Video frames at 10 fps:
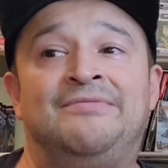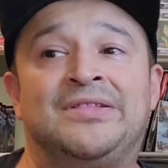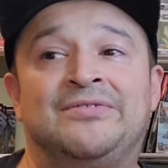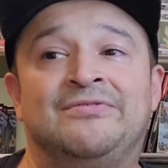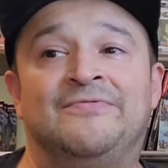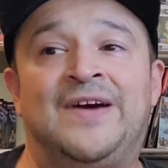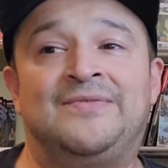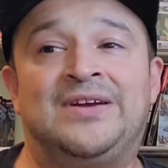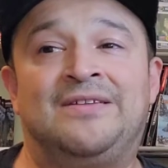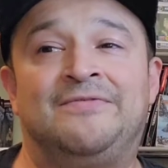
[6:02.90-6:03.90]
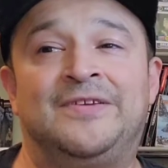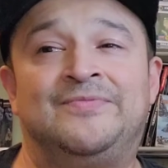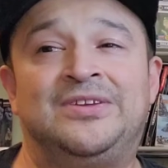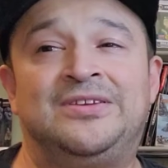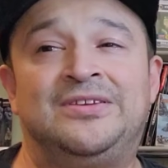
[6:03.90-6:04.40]
So 5 times
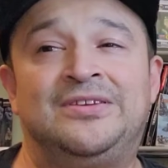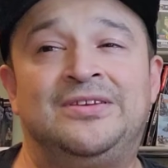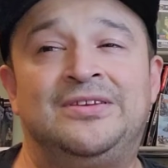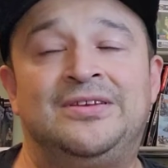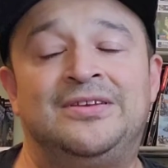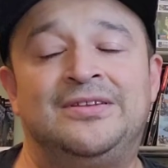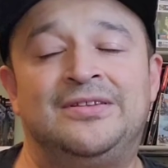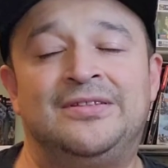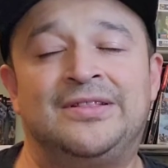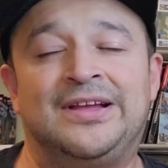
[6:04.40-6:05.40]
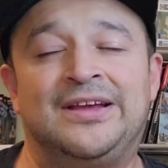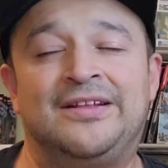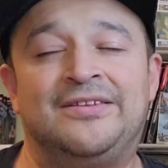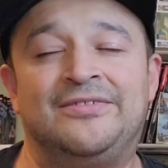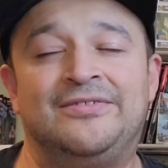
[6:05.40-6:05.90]
50 is like
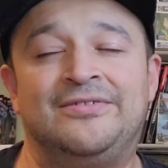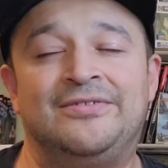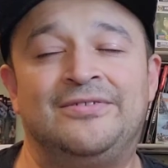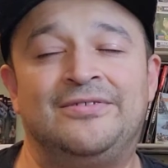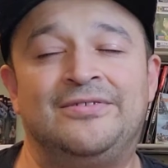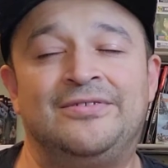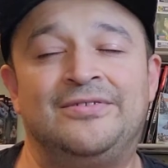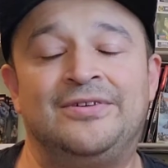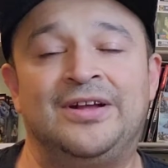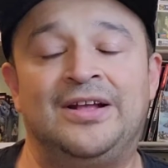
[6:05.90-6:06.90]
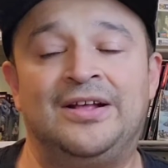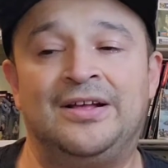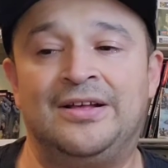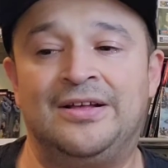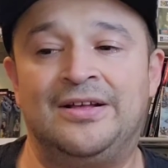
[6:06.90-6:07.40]
another
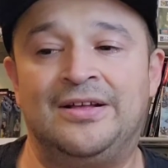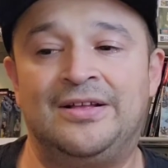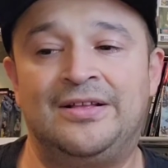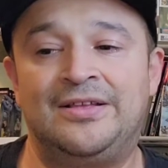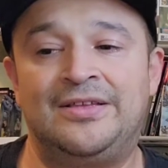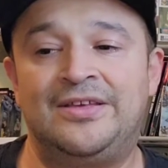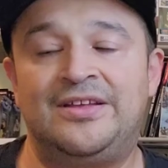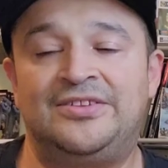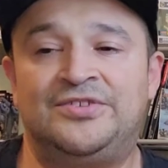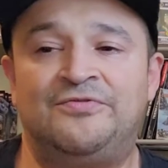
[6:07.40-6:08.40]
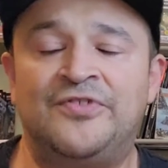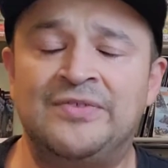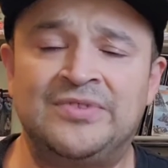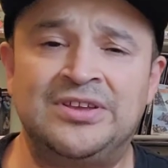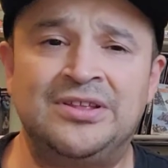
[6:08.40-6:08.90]

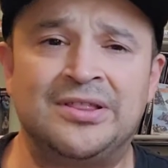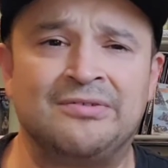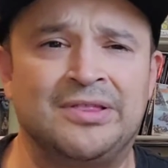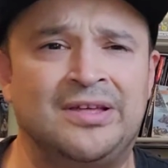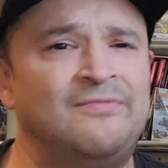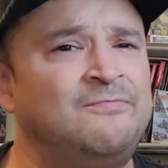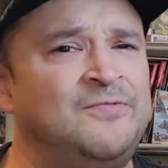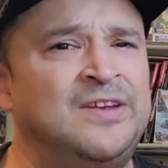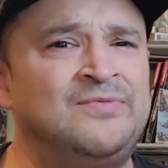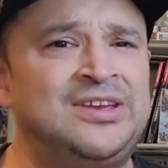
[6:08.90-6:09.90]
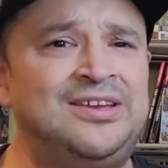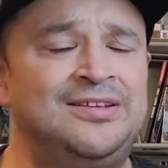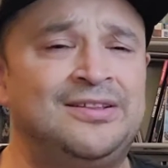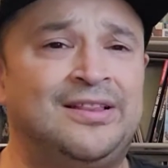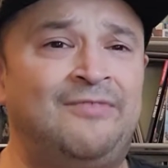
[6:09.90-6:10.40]
250. So 750?
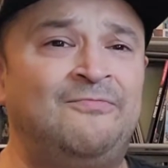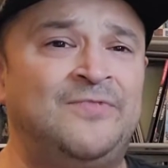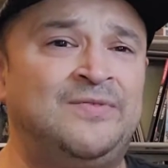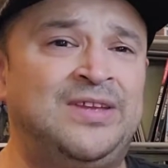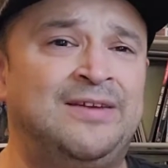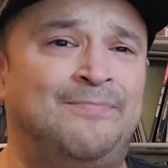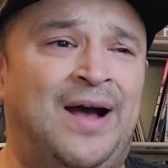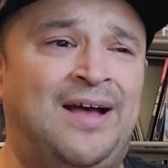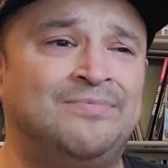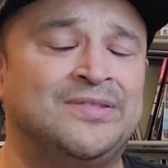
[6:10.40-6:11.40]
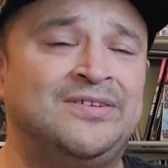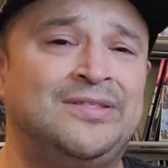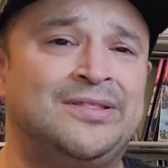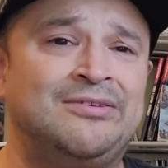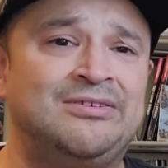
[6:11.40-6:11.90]
750 in pops? Are you
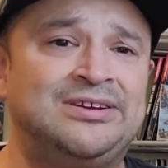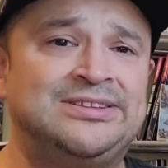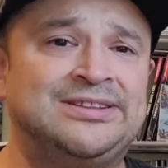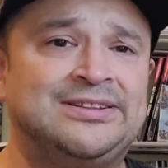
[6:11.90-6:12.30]
serious?